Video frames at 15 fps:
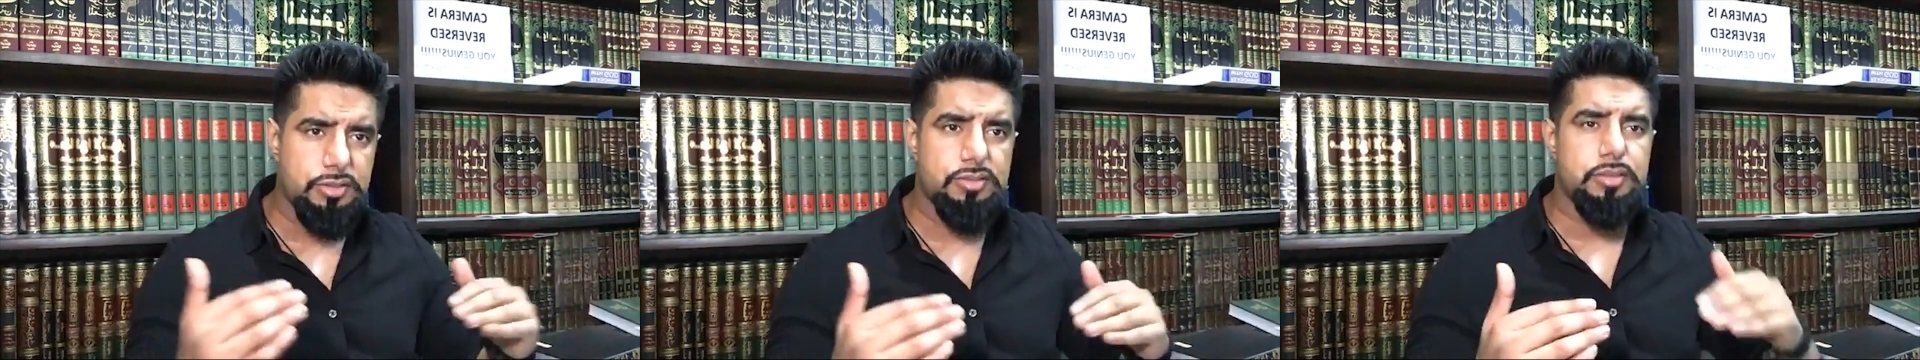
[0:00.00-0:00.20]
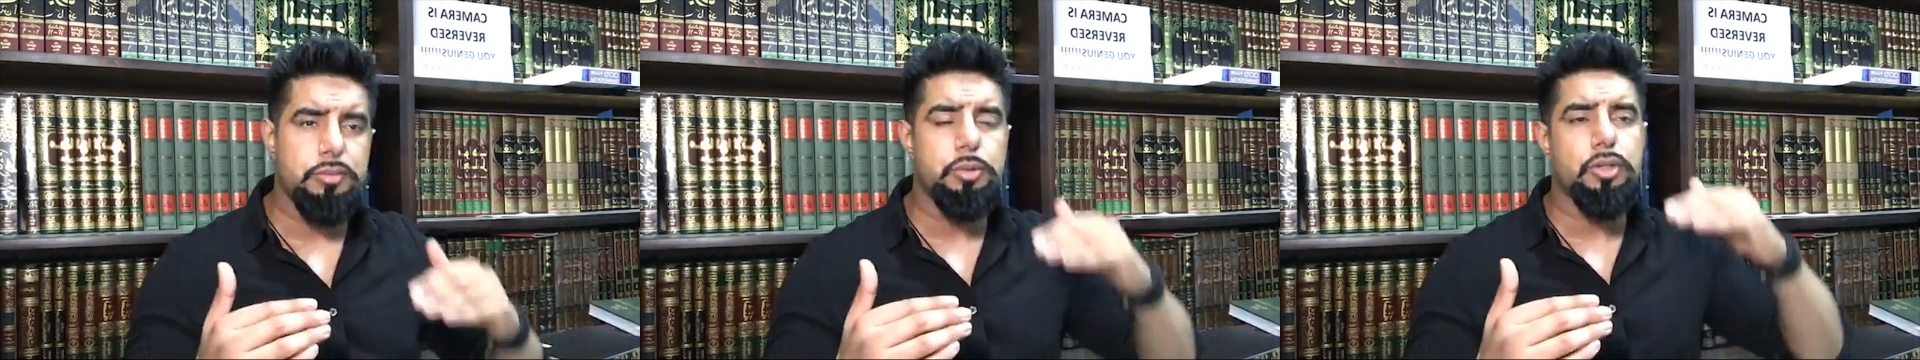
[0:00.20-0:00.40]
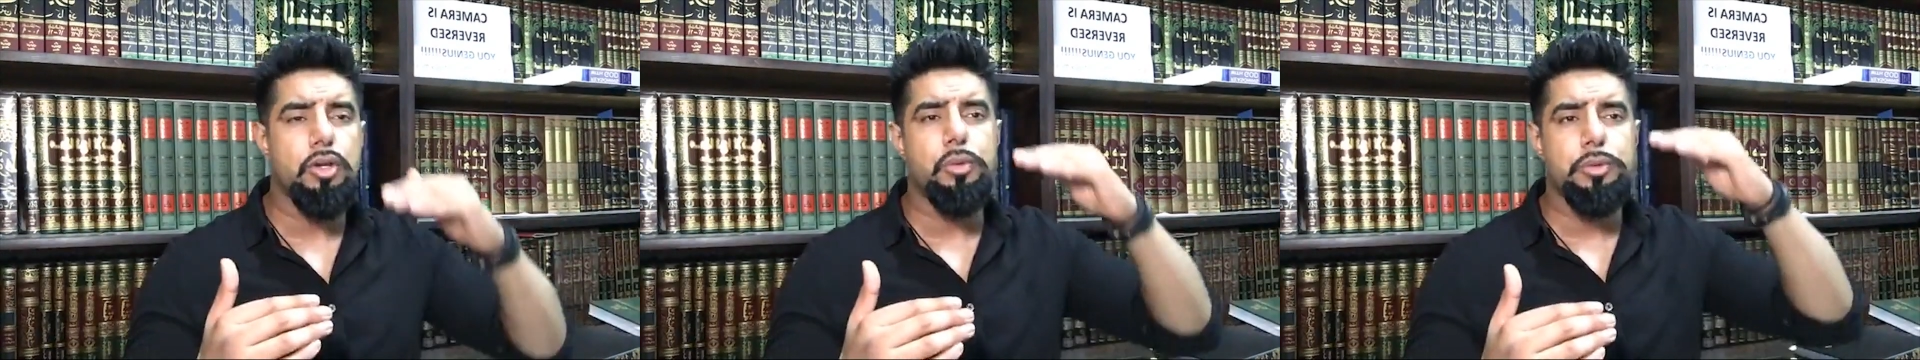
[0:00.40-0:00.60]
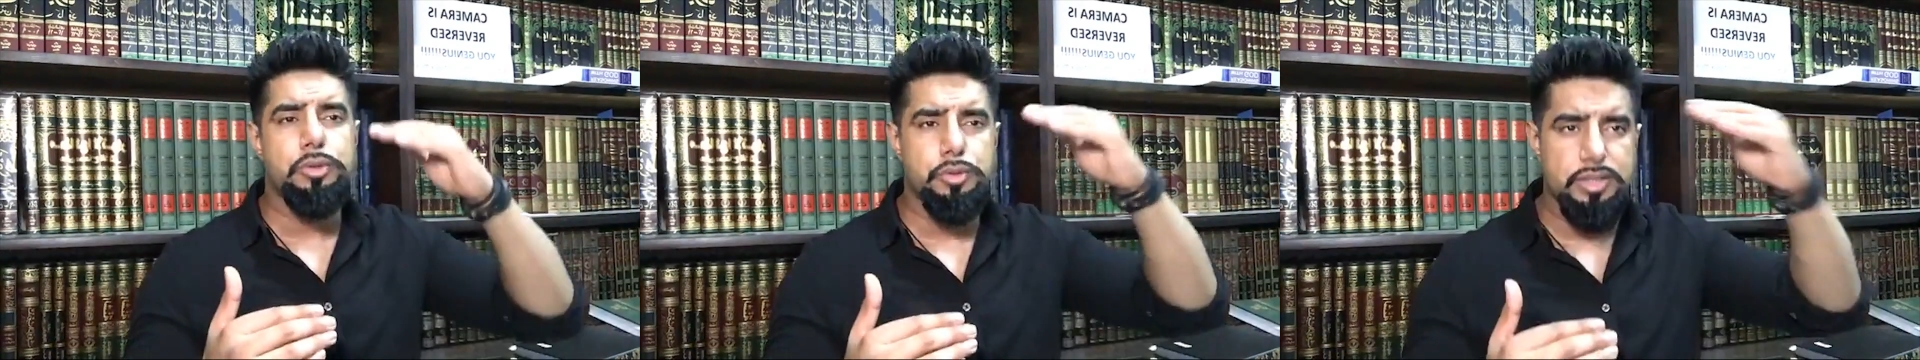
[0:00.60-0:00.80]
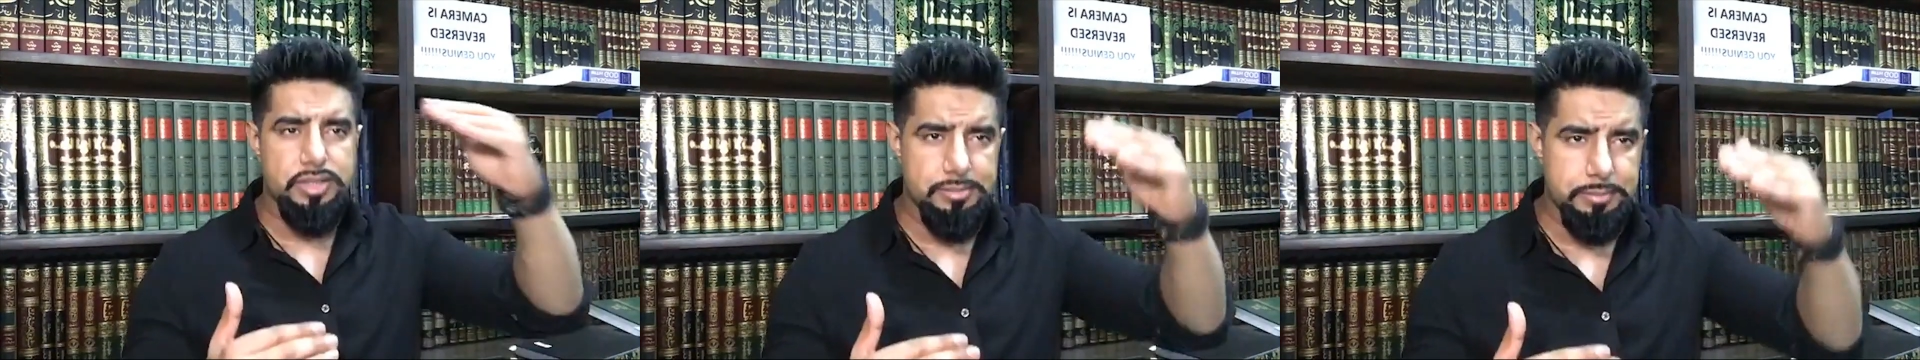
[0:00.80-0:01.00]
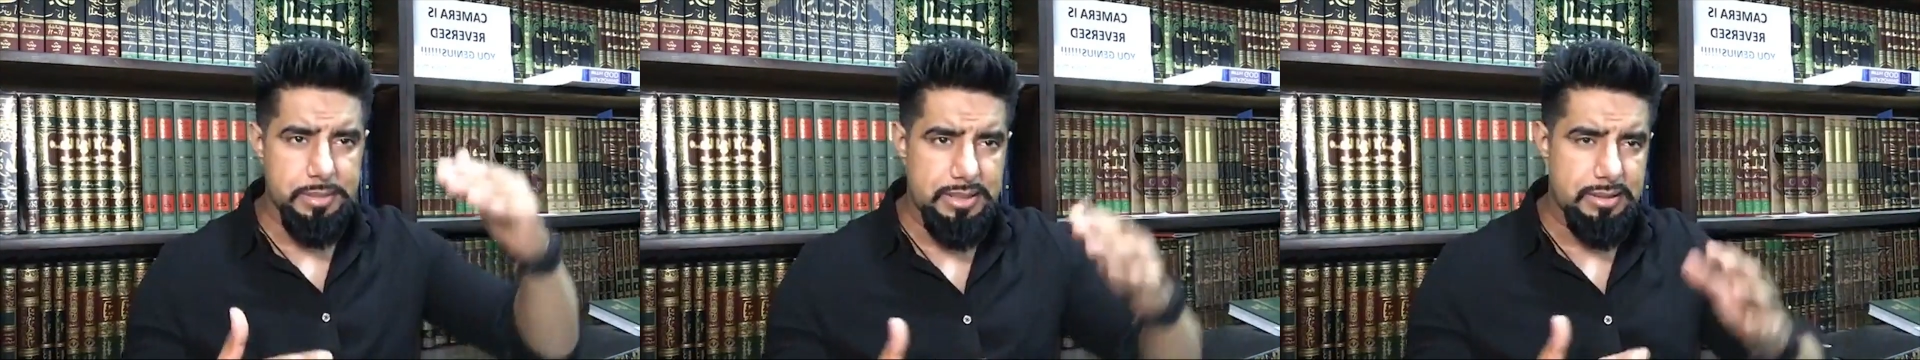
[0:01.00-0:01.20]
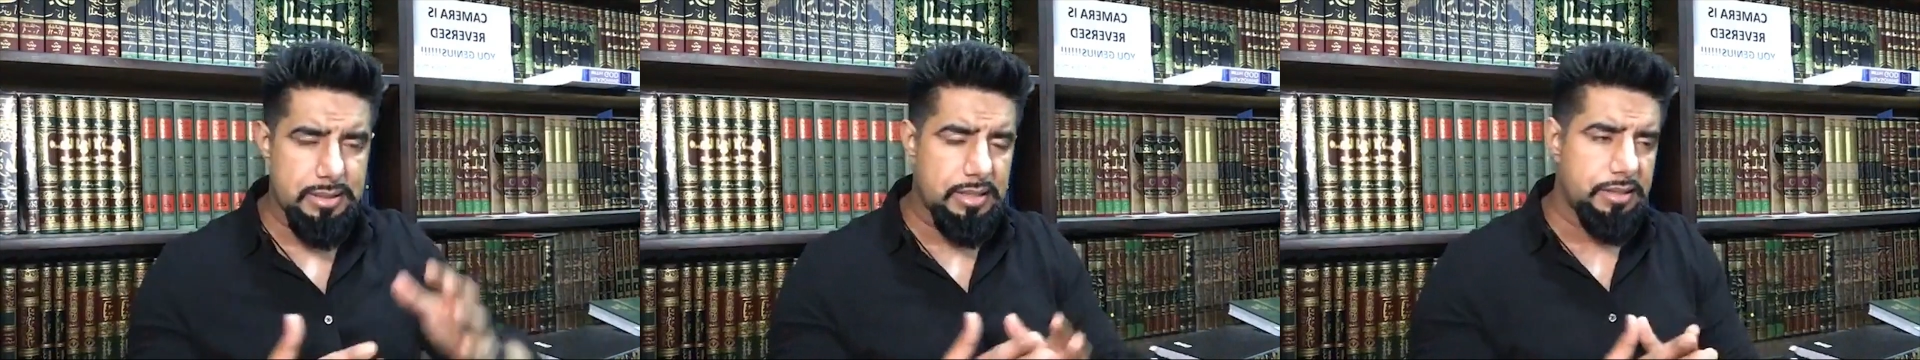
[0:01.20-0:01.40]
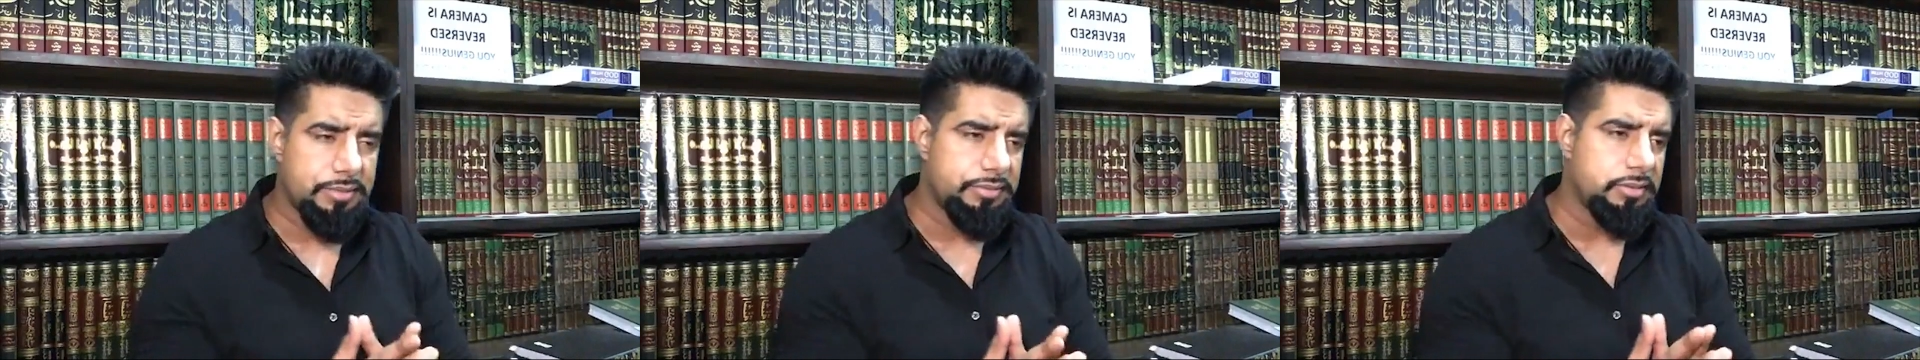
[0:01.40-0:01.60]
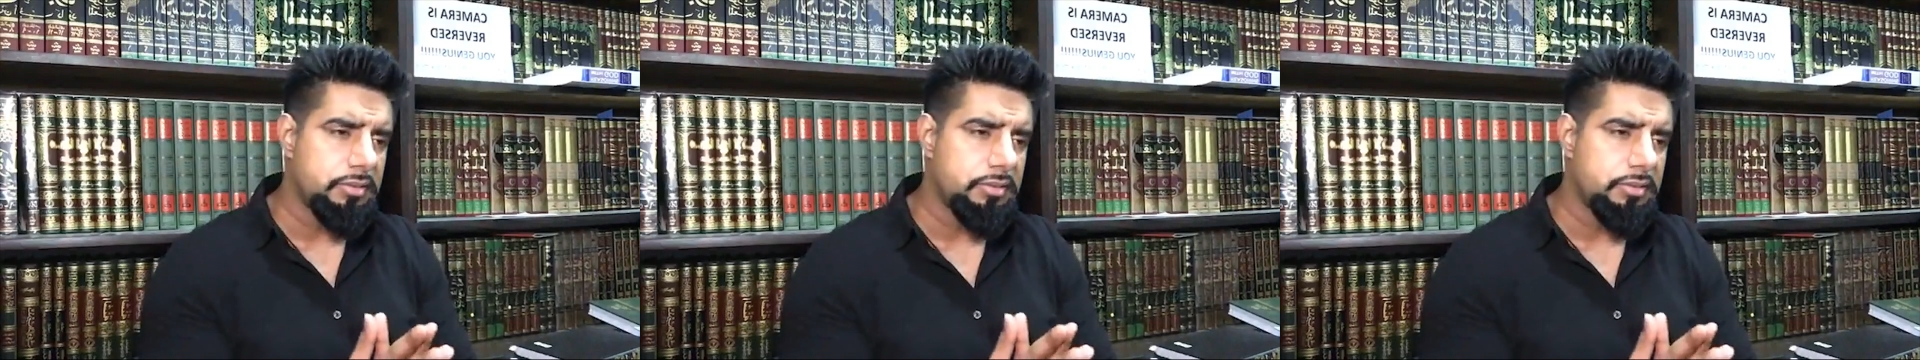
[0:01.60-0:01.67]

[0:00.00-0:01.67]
It will go into intermediate level.